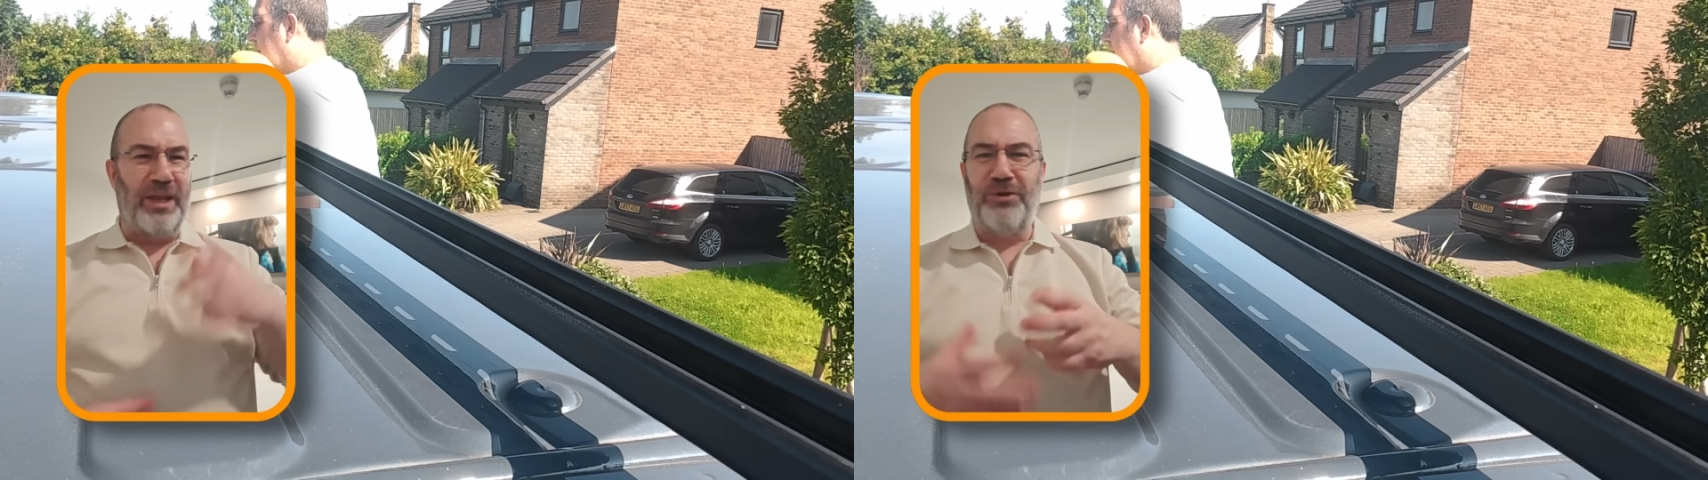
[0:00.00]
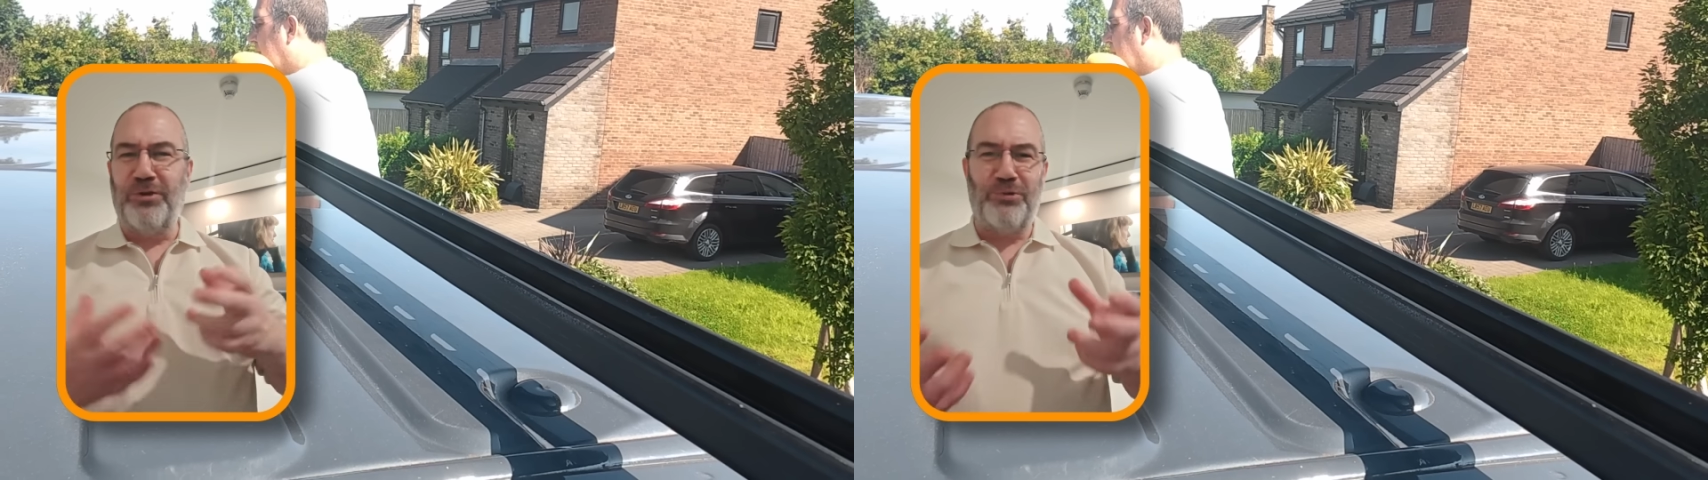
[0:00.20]

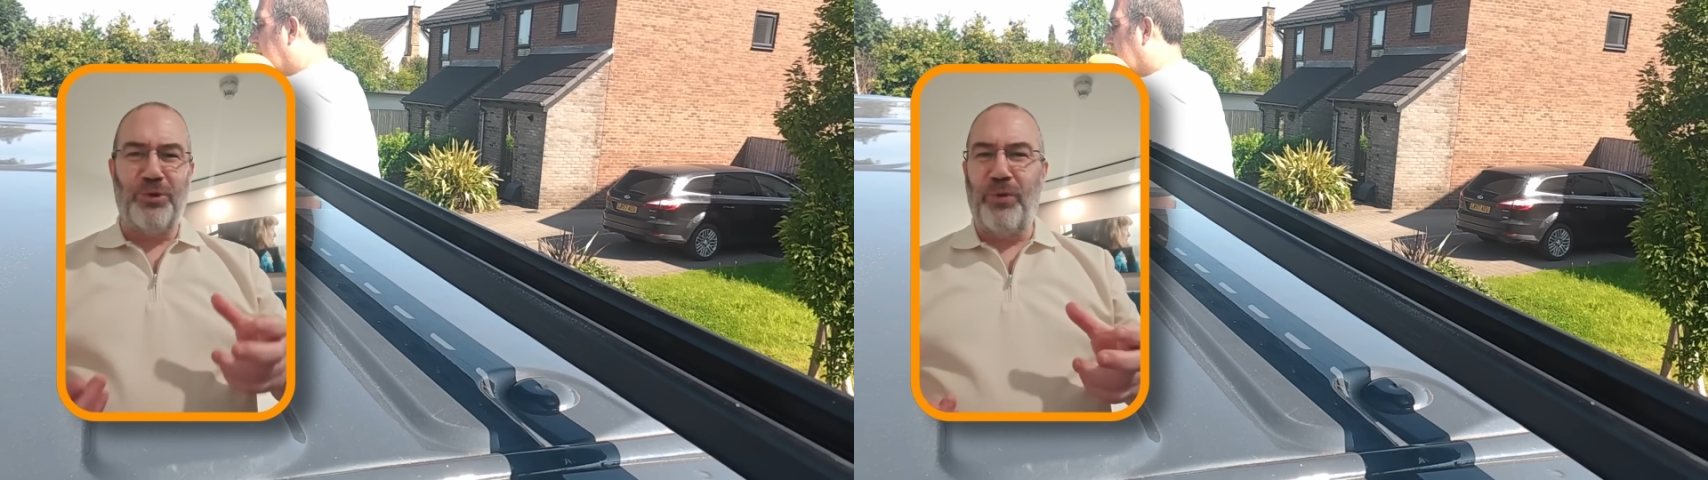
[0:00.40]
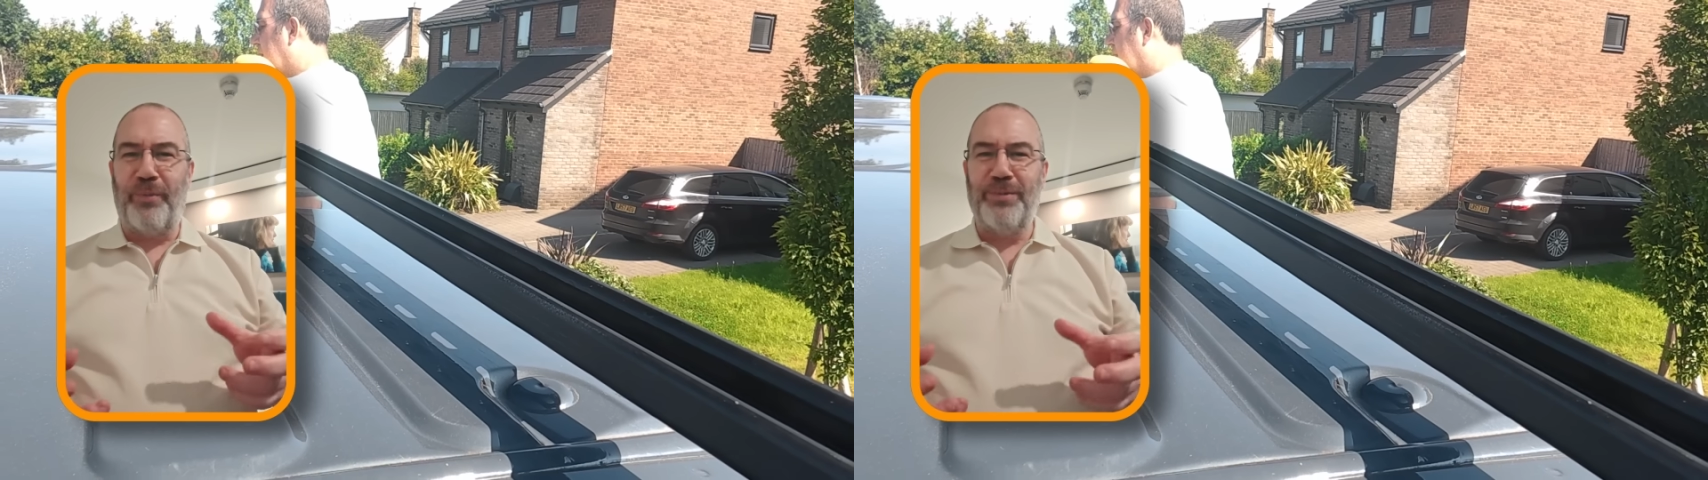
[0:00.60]

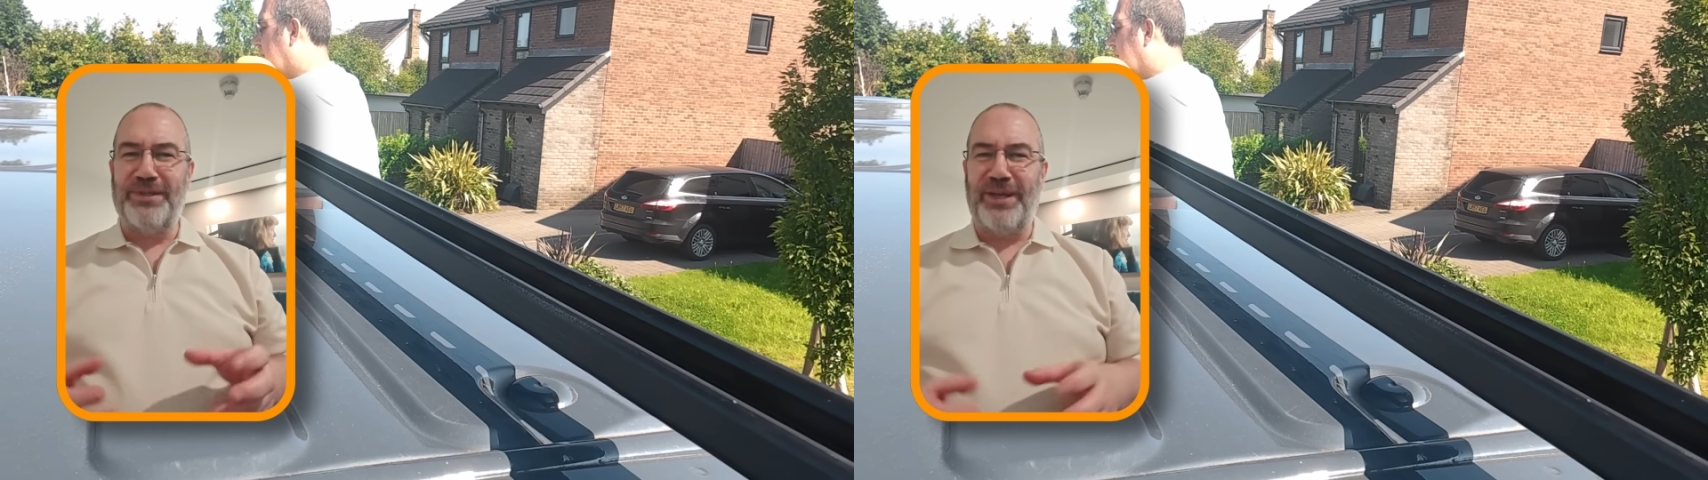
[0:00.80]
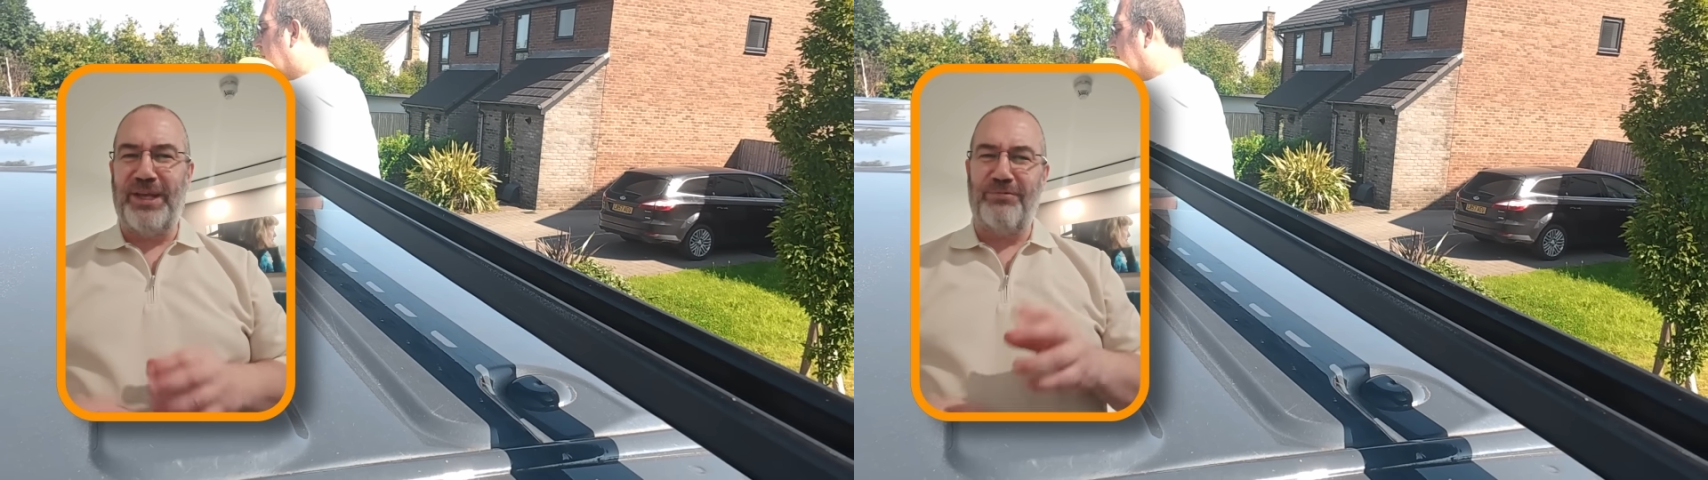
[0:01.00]
industrial
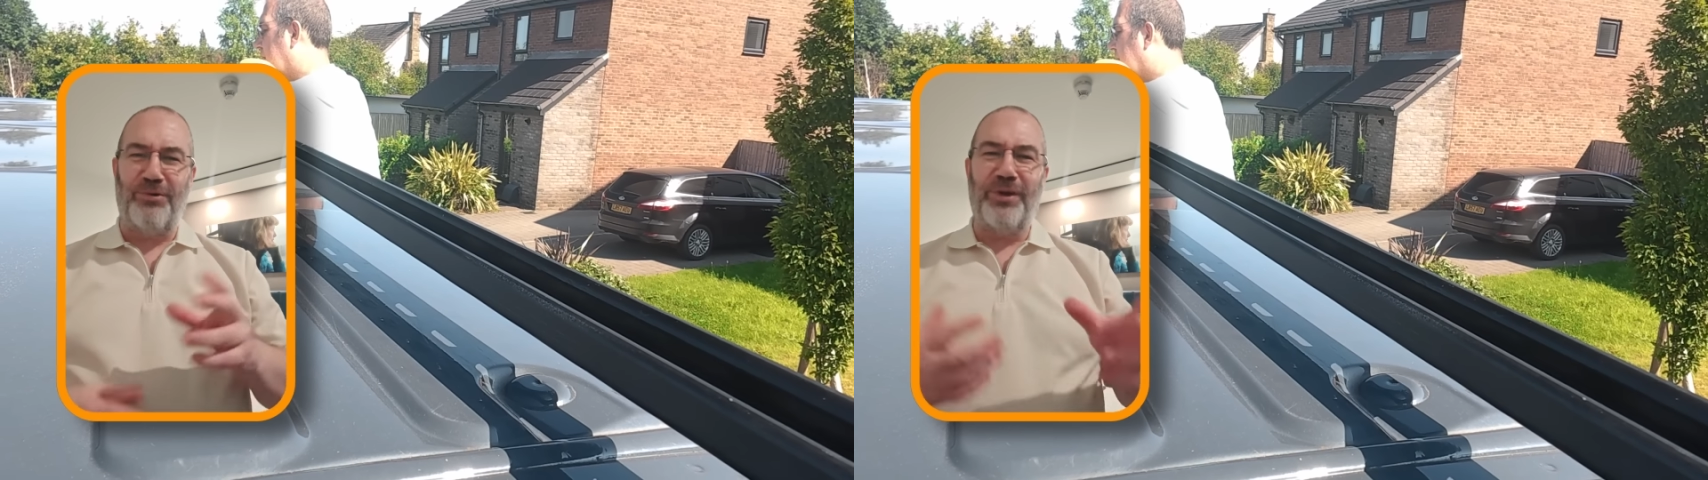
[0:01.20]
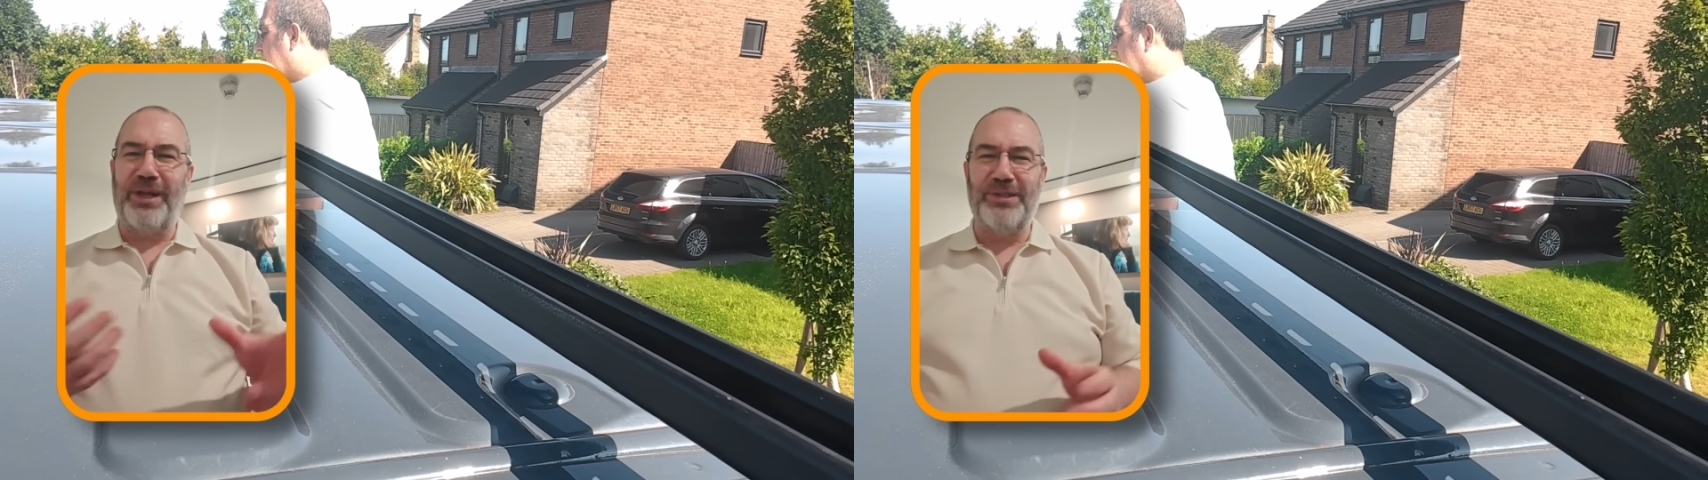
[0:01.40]
websites
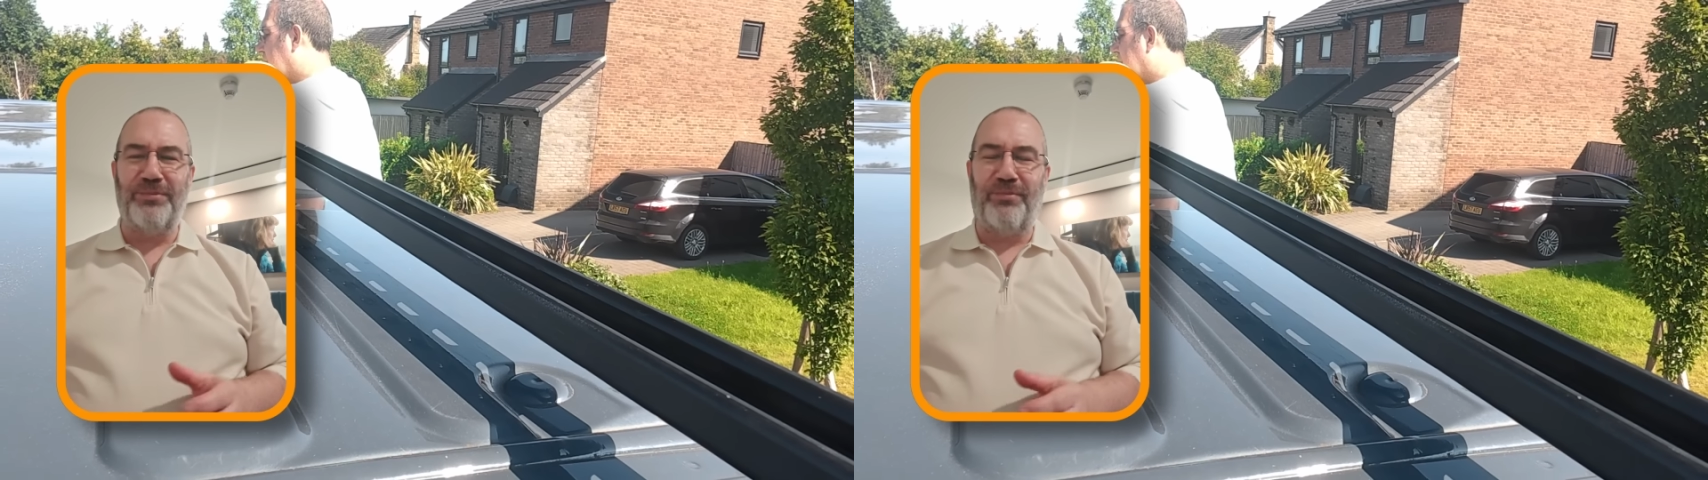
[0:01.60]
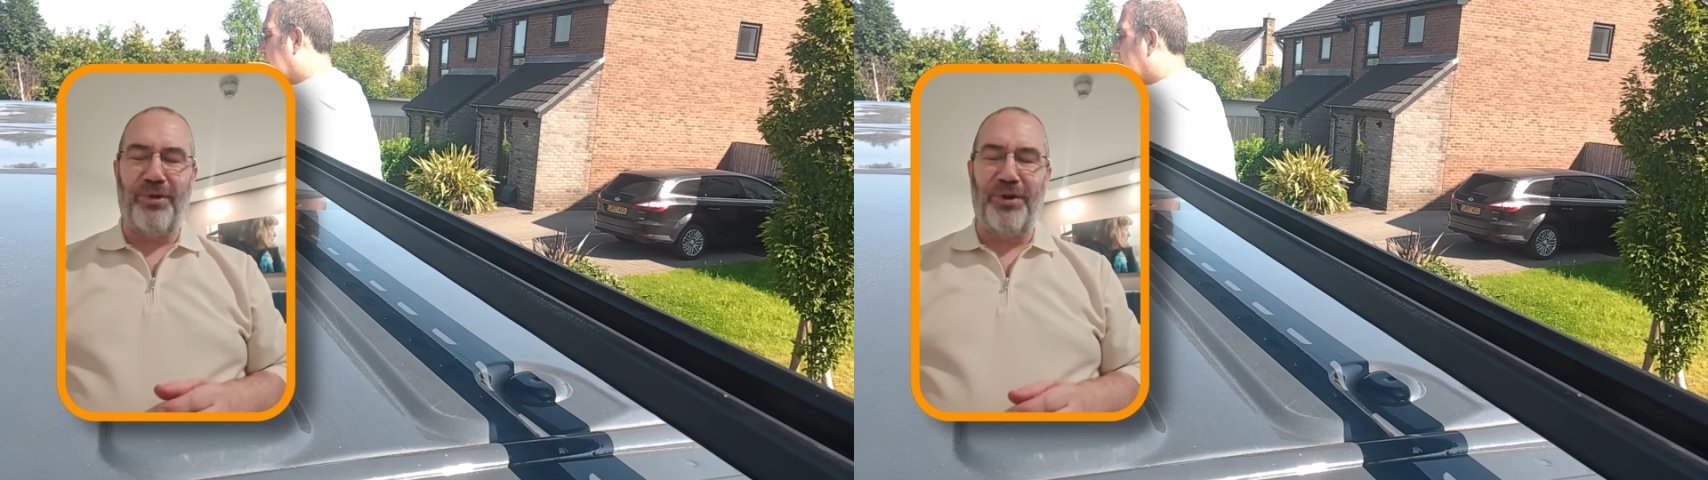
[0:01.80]
for all kinds
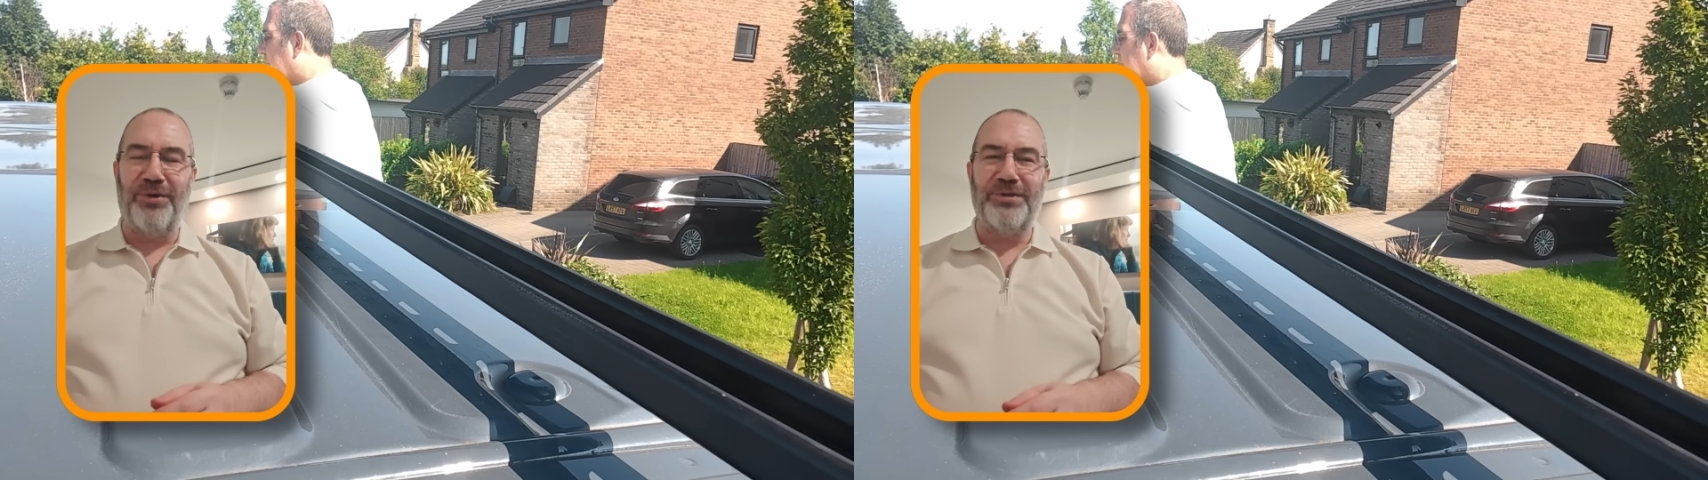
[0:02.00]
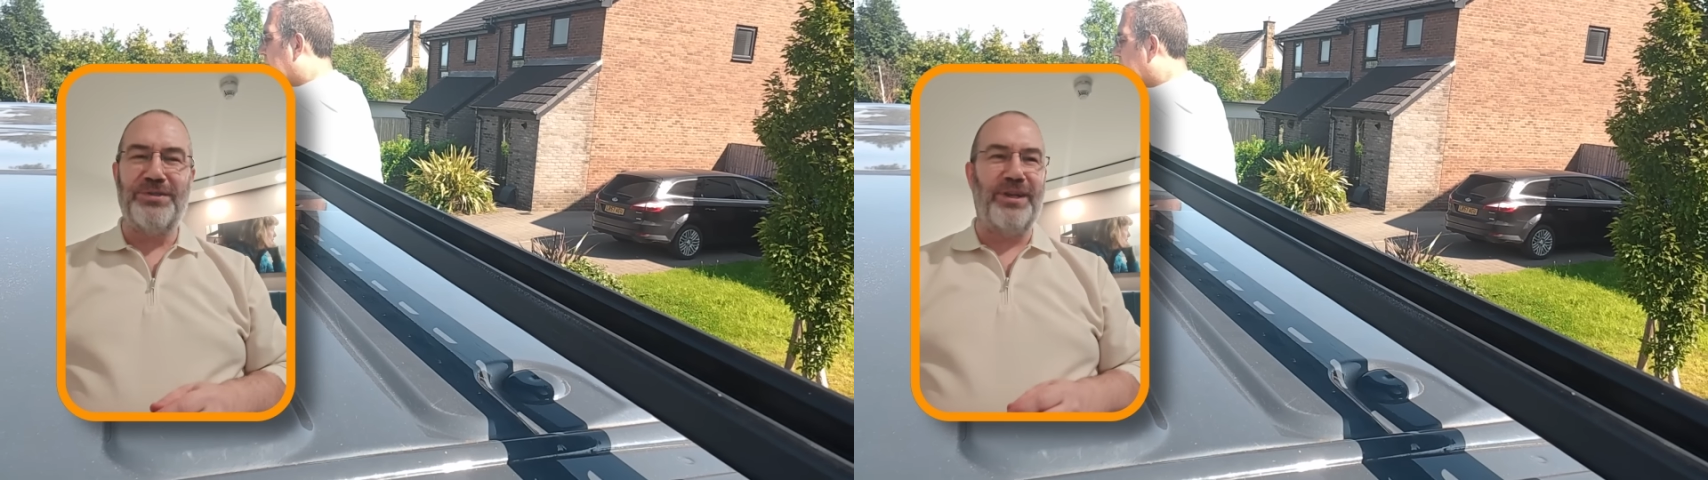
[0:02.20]
of
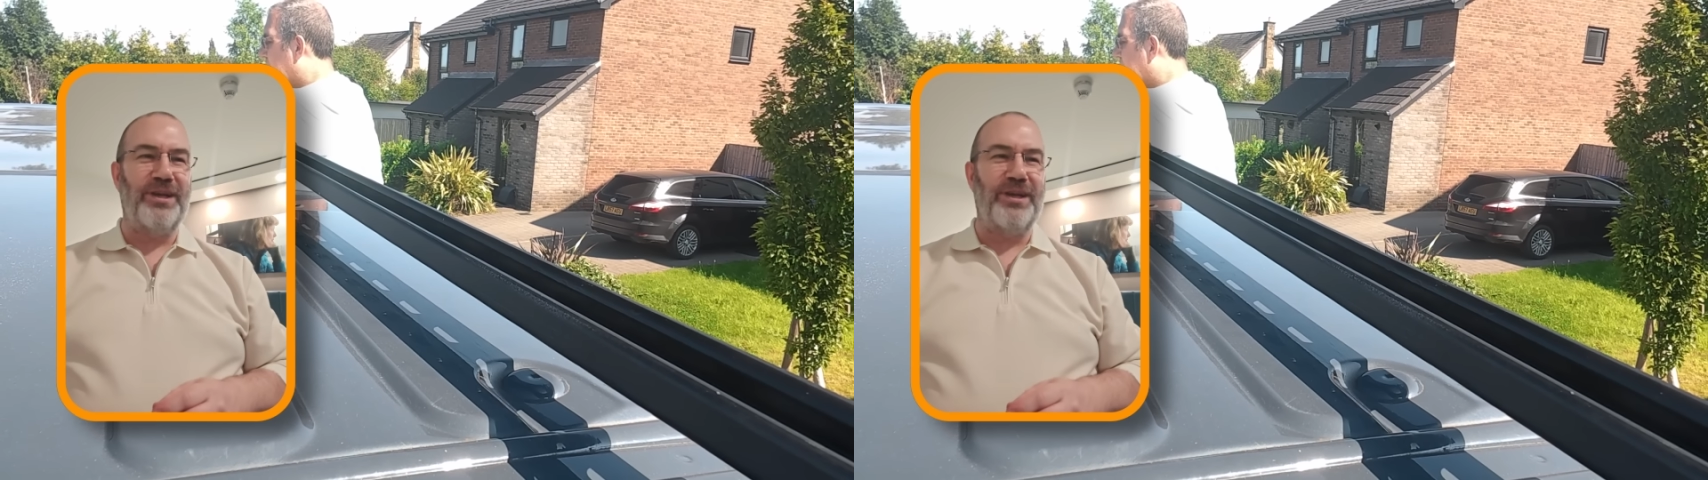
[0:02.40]
products,